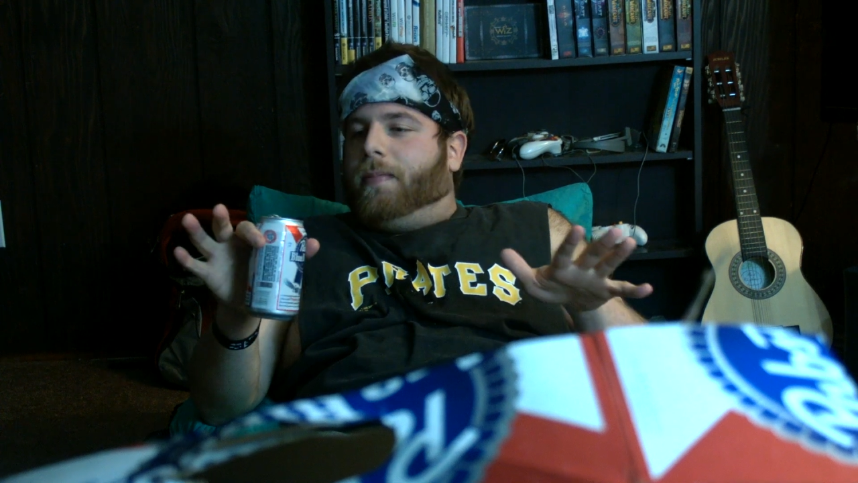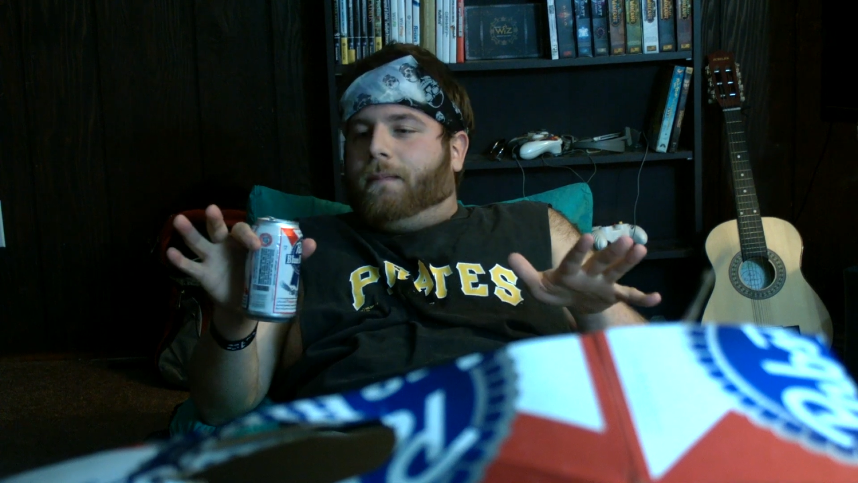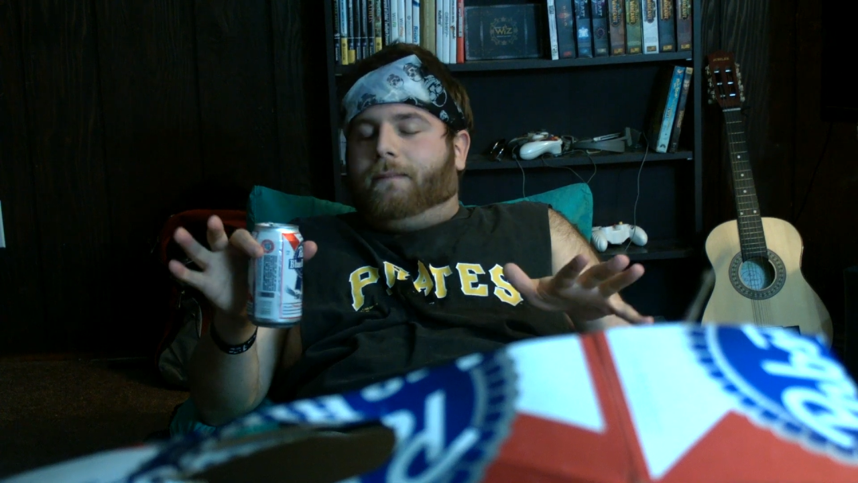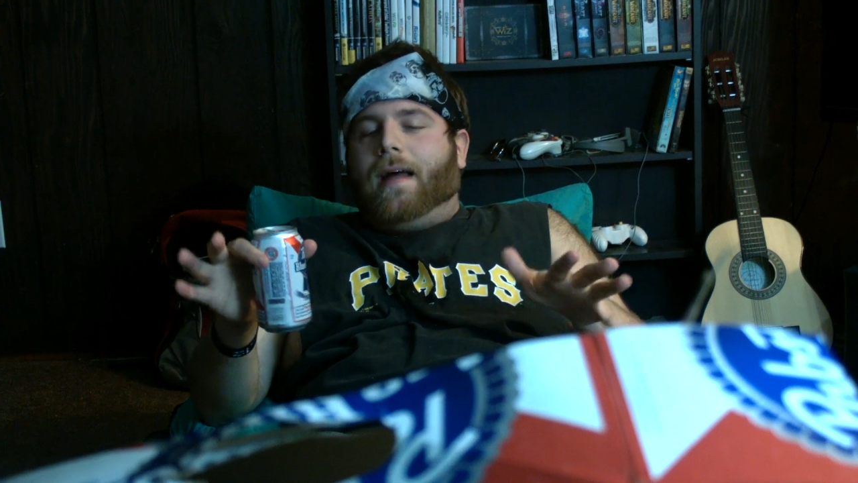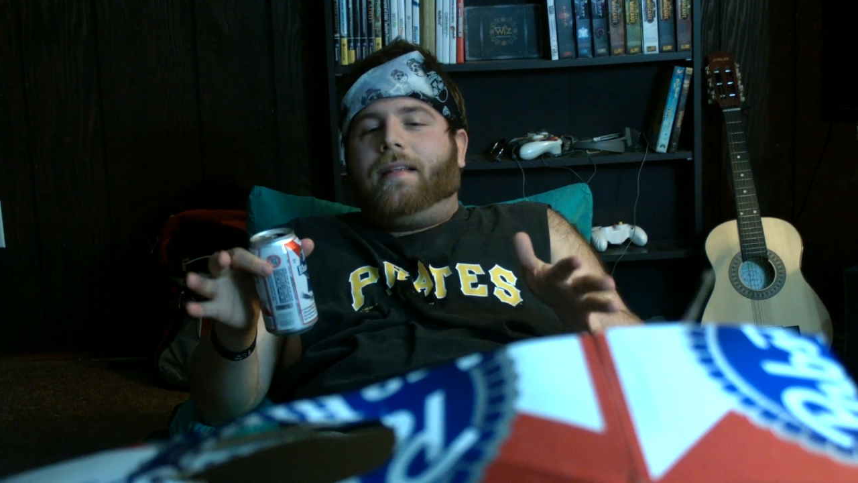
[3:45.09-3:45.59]

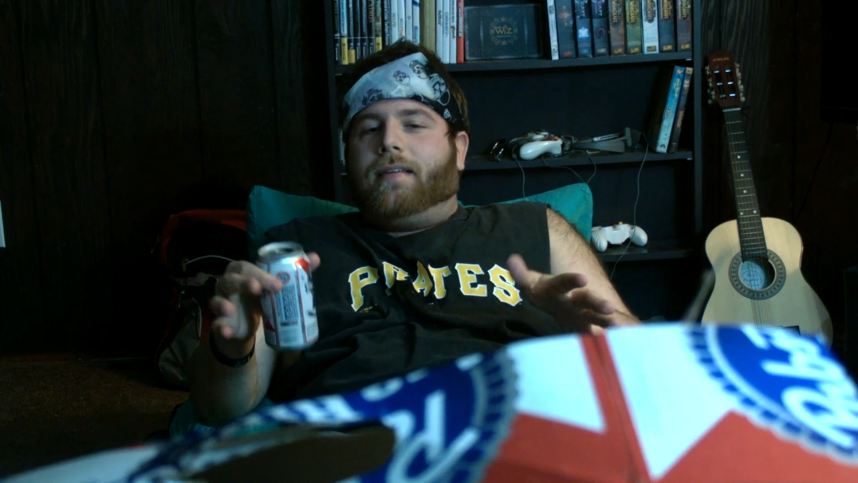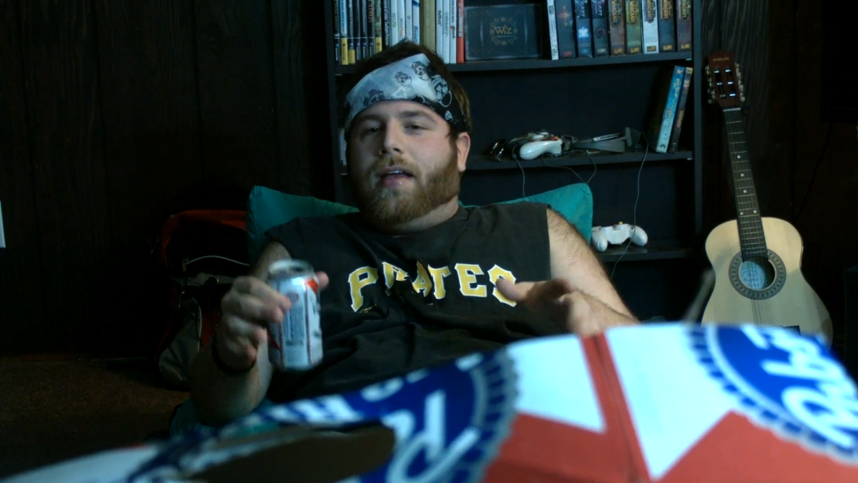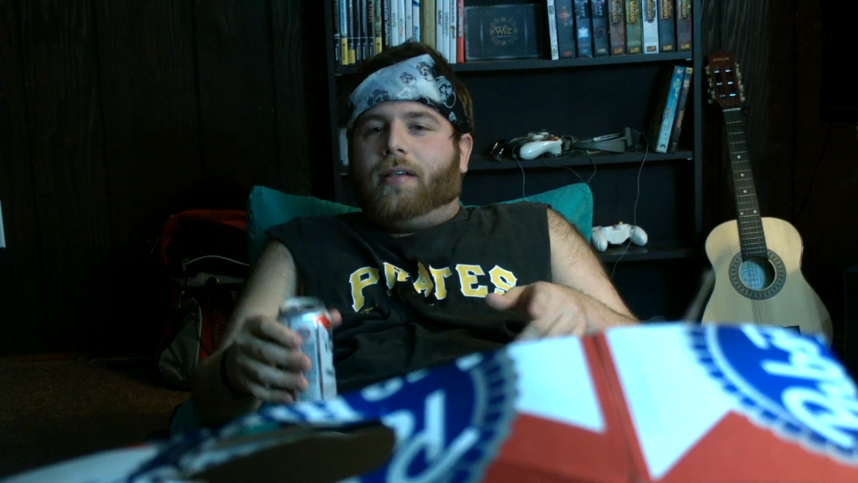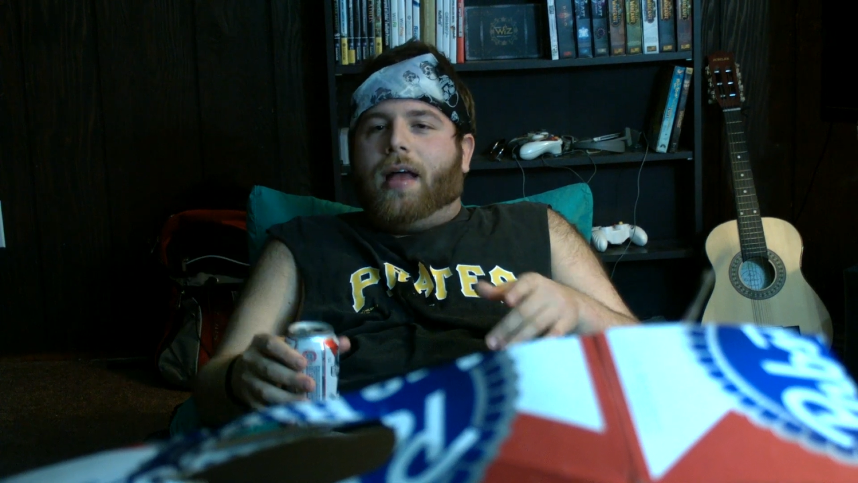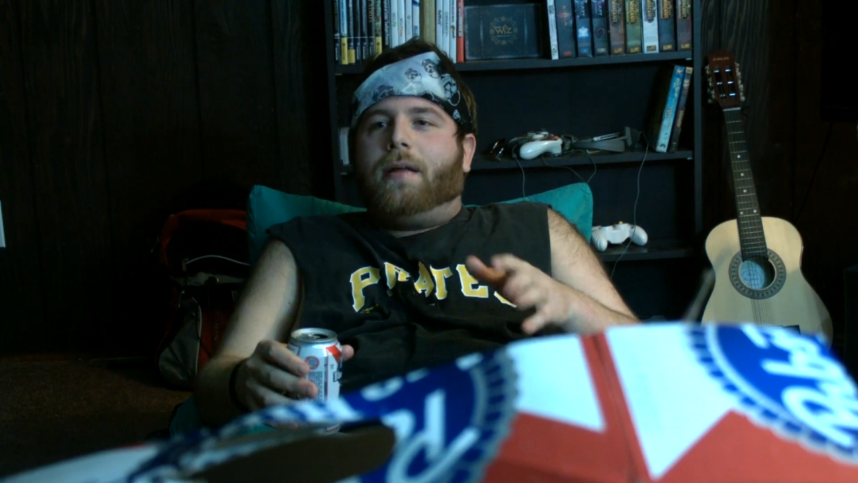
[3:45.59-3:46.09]
Well, that's the
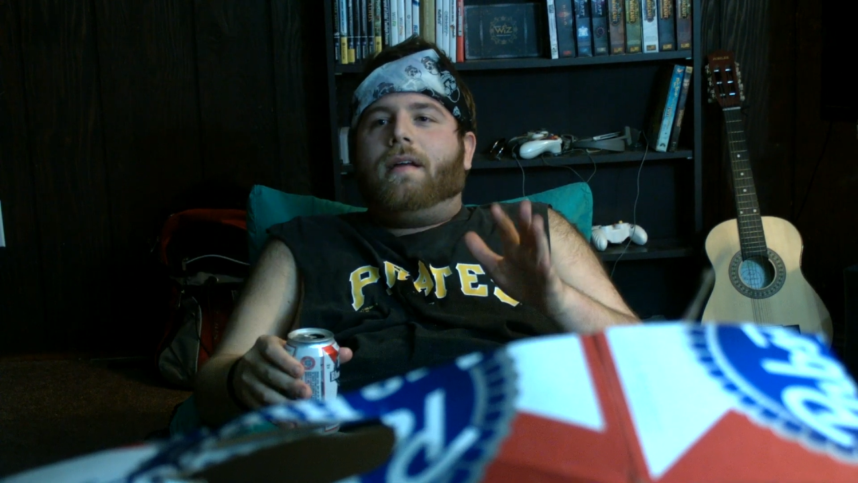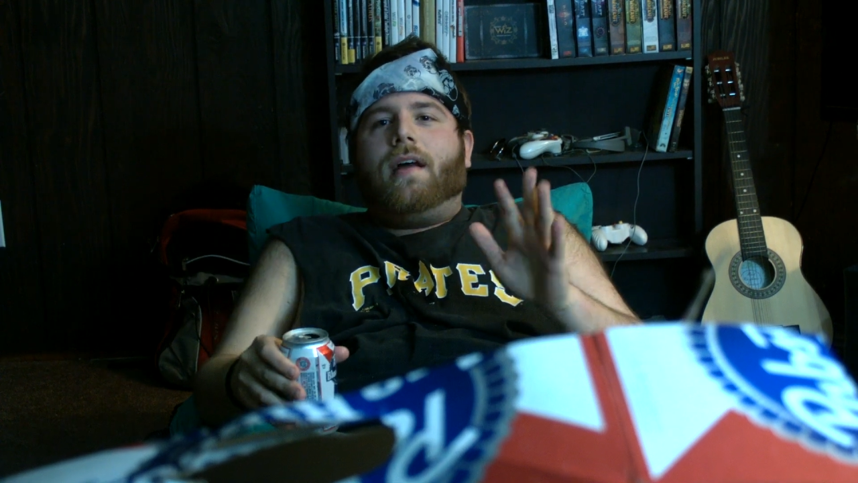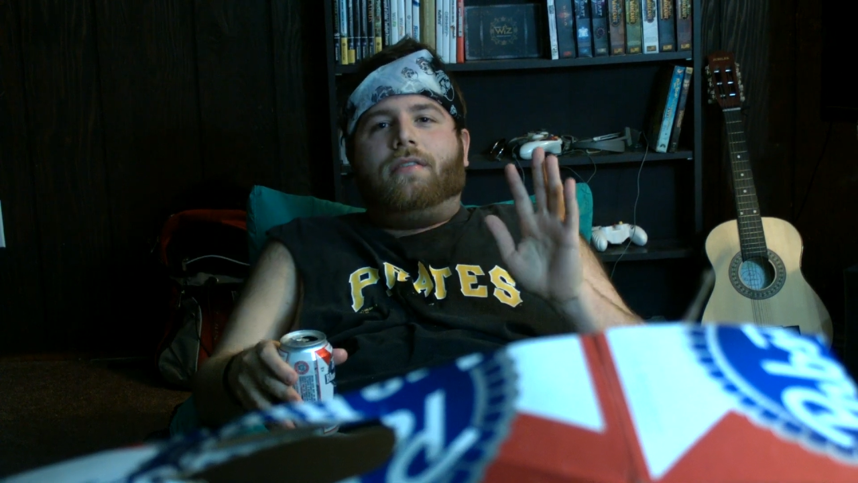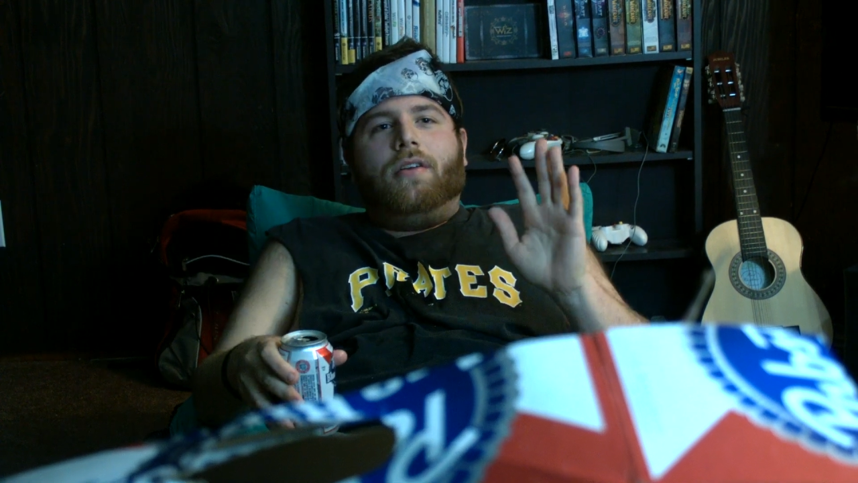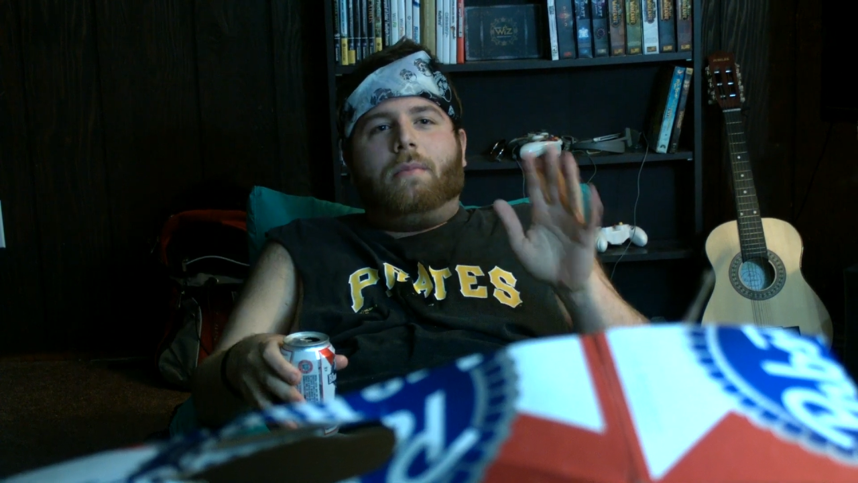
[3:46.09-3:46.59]
case. How do you
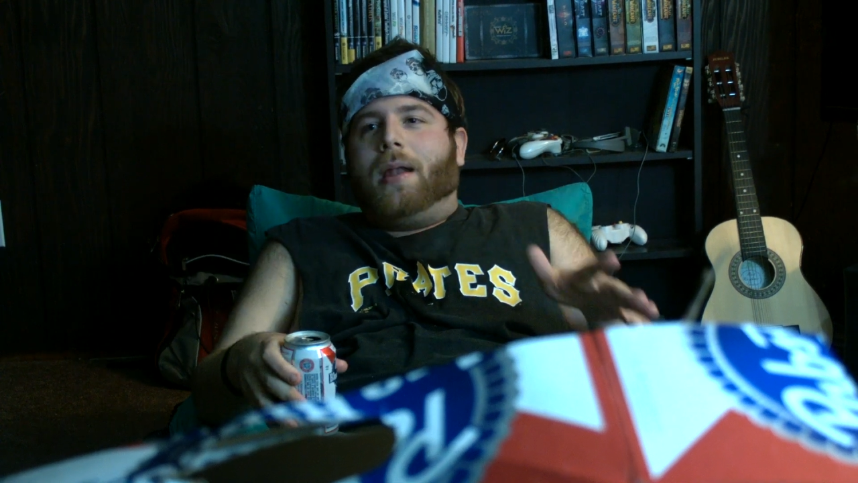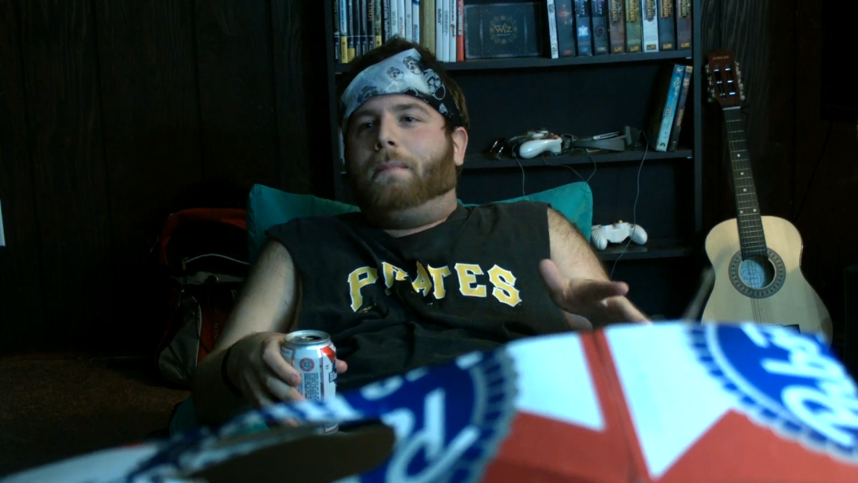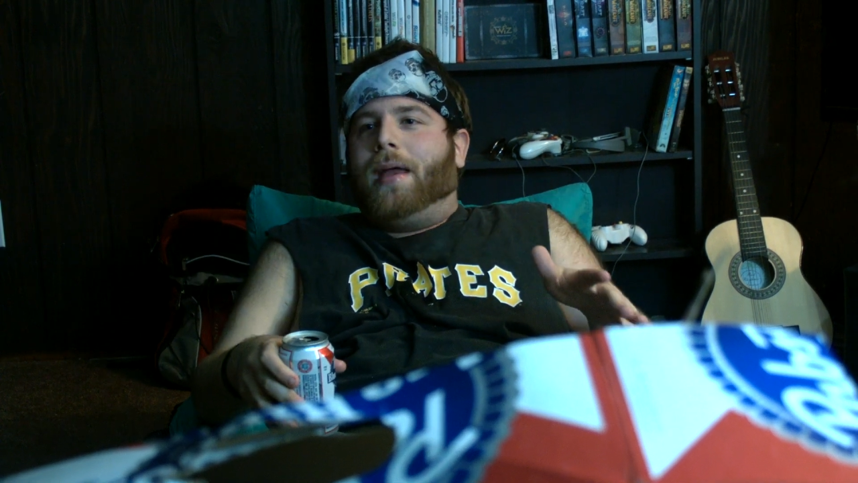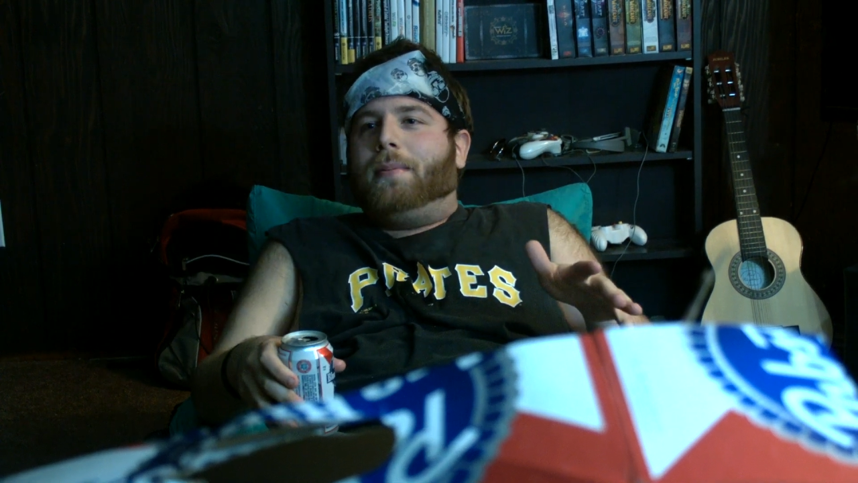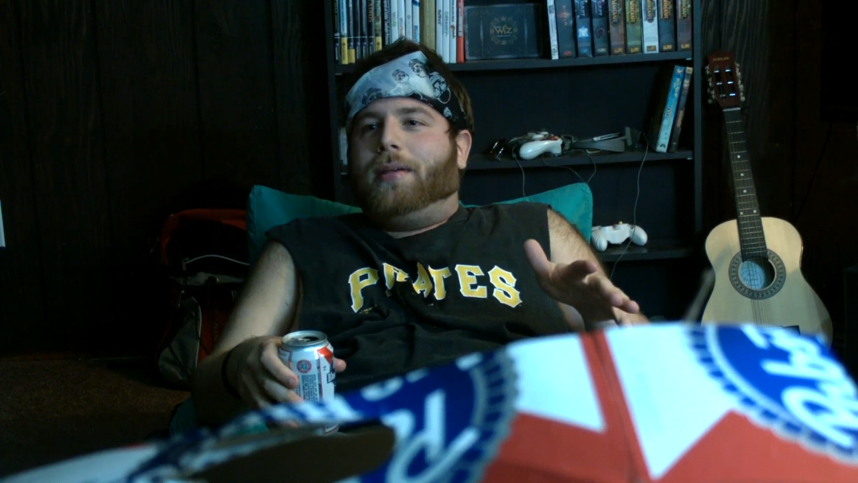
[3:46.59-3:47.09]
guys feel about
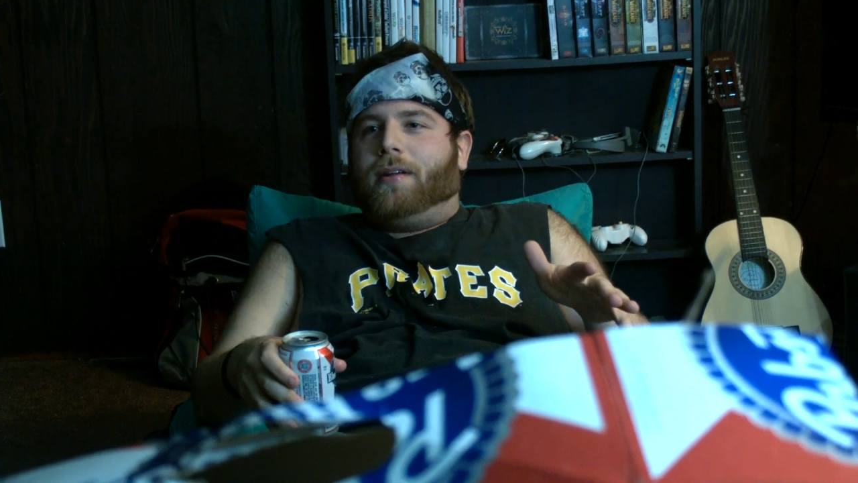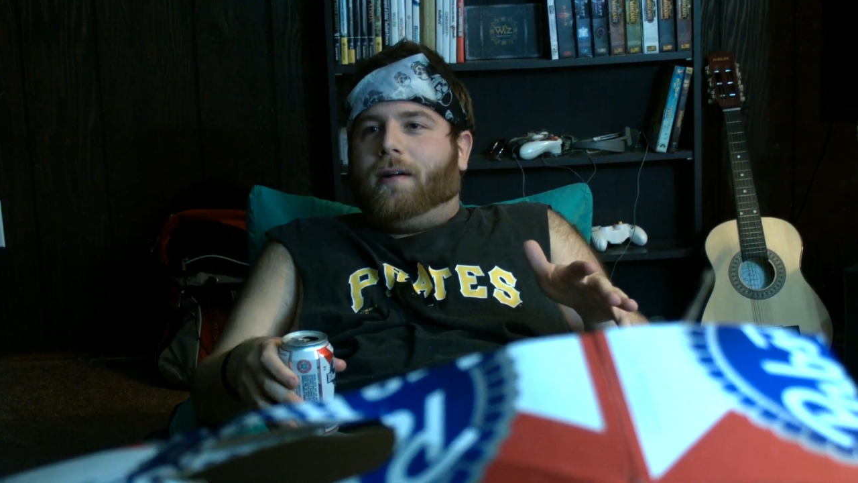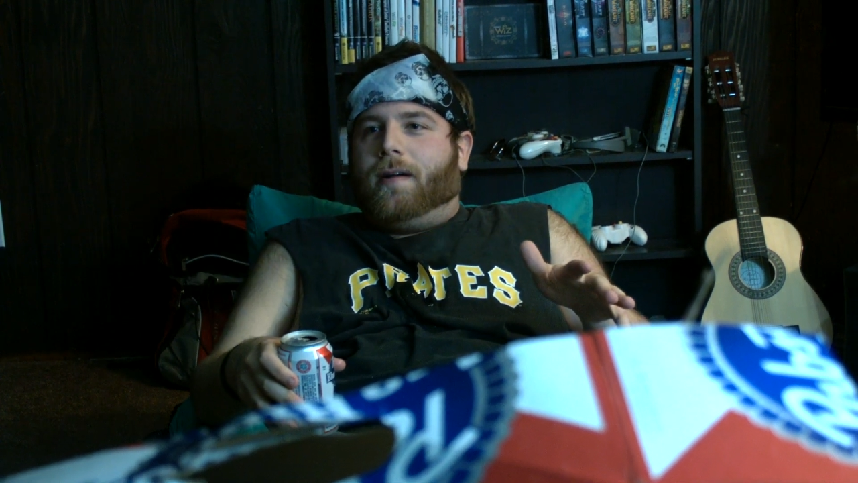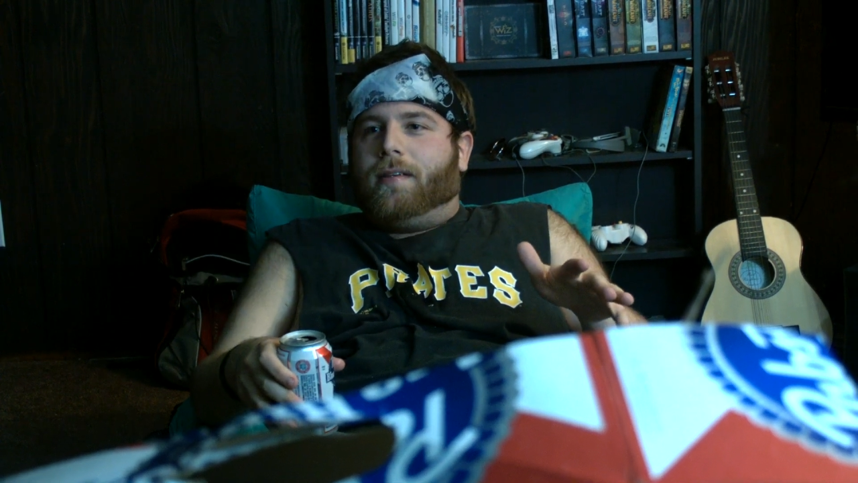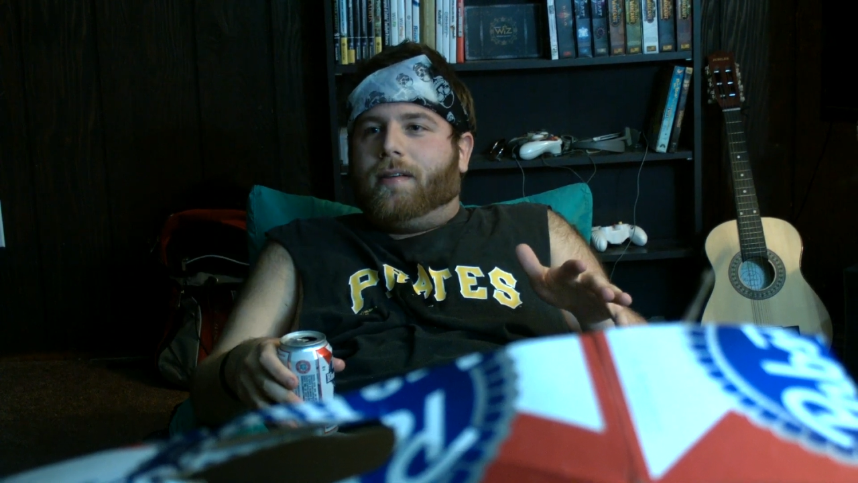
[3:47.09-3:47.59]
a baby
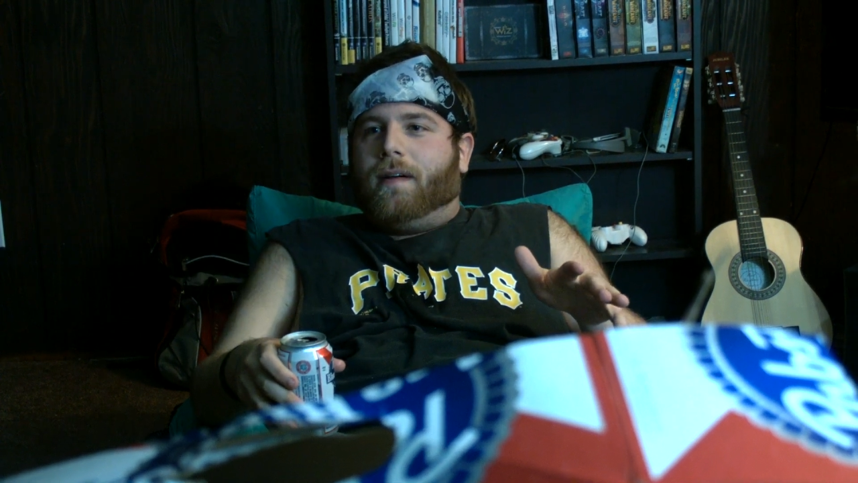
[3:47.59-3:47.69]
circus?